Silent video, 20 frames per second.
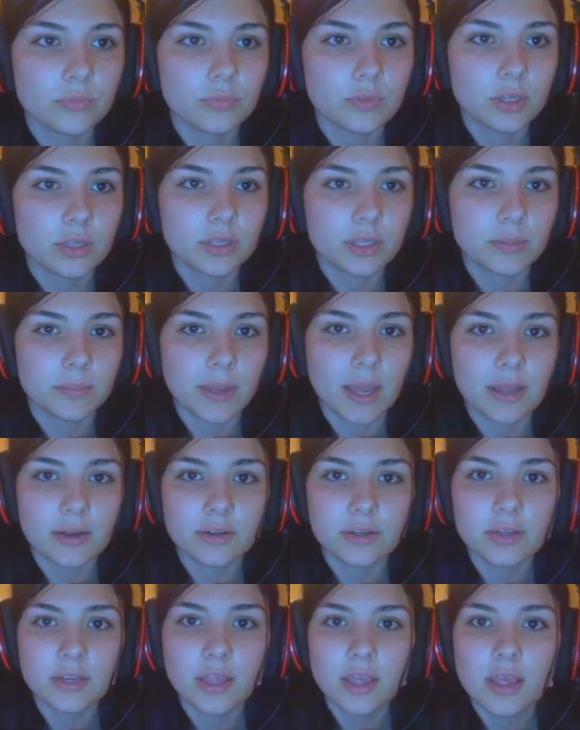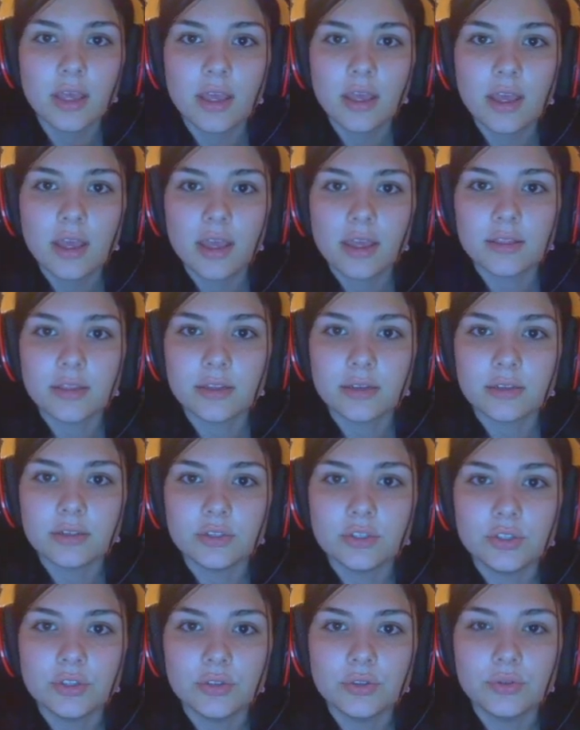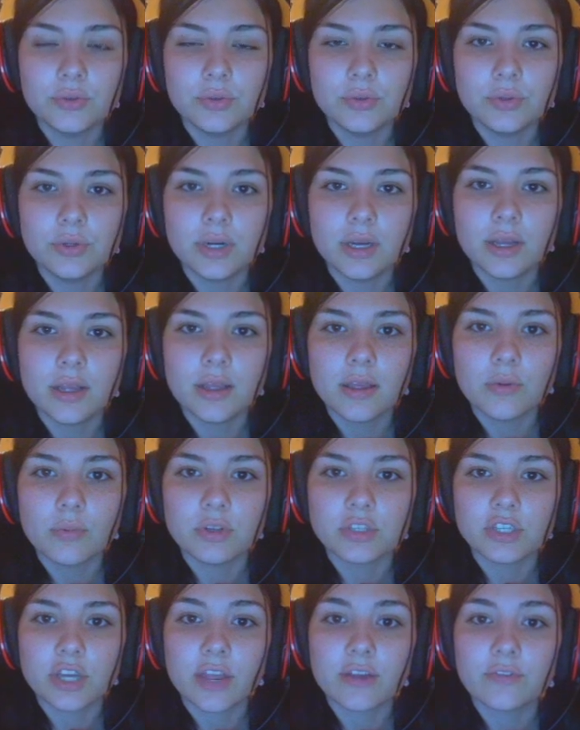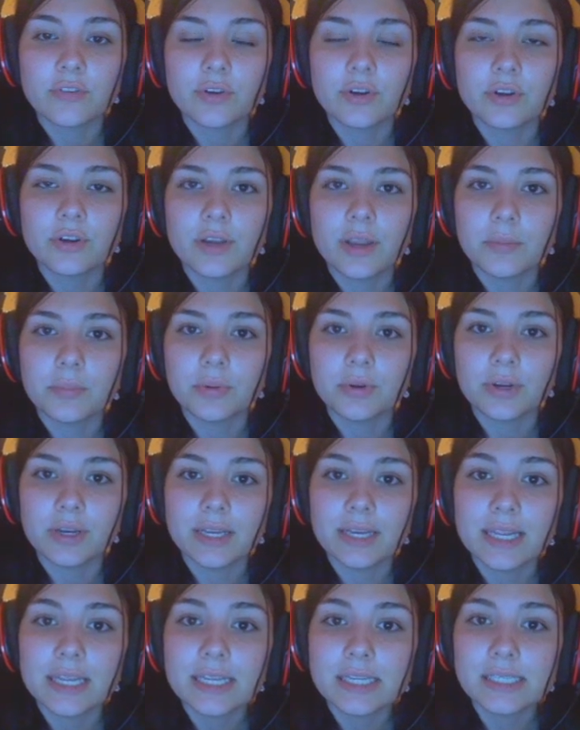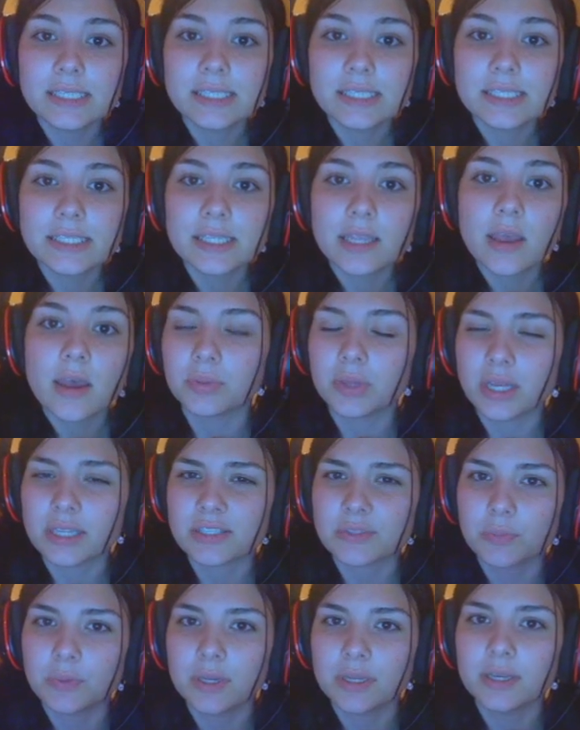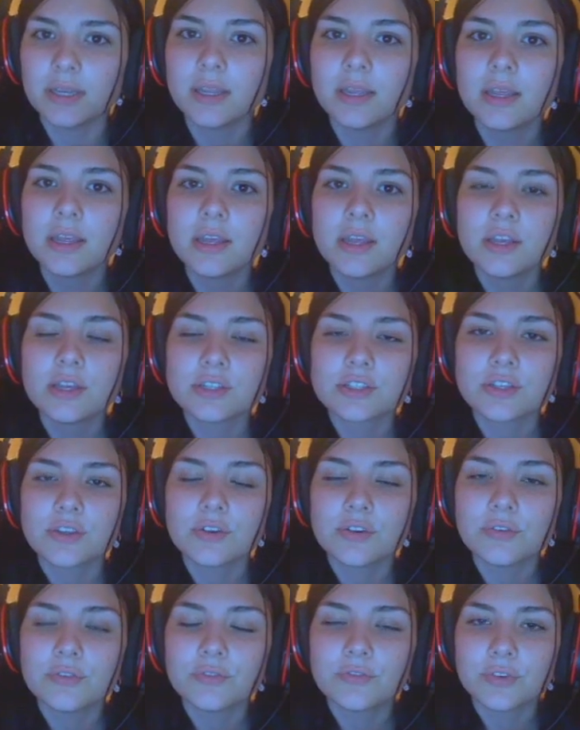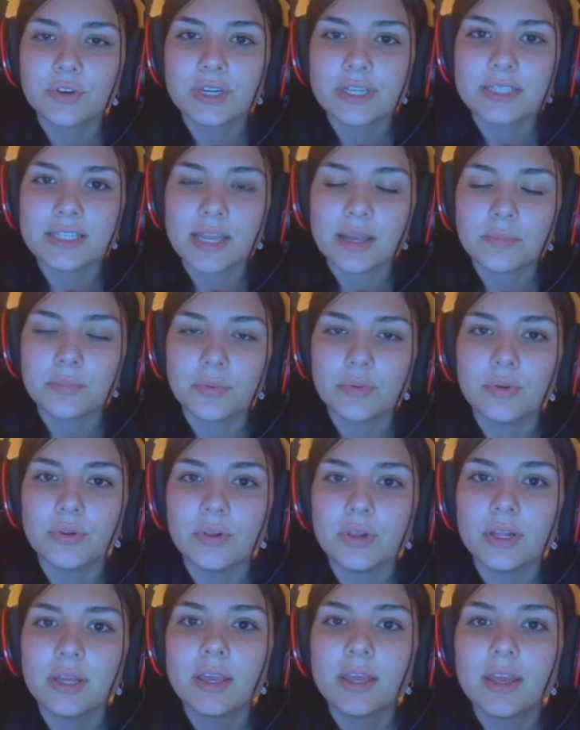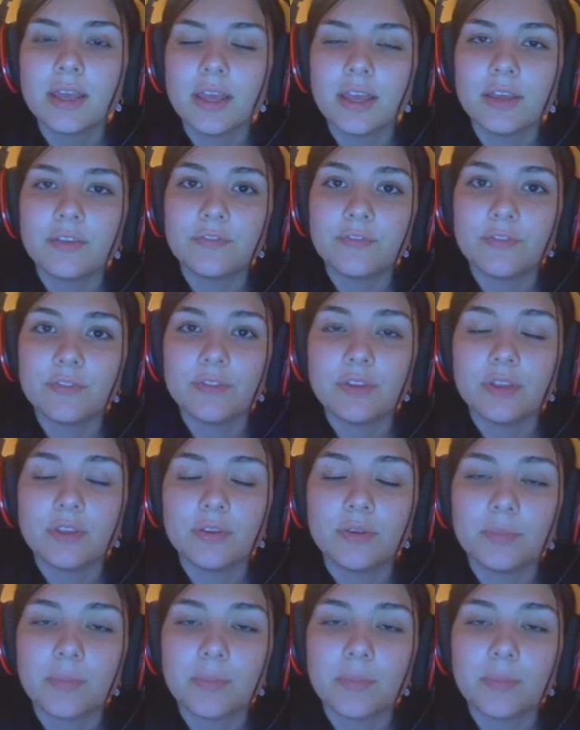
click pattern, and then do whichever number it is plus 1. So for example, if your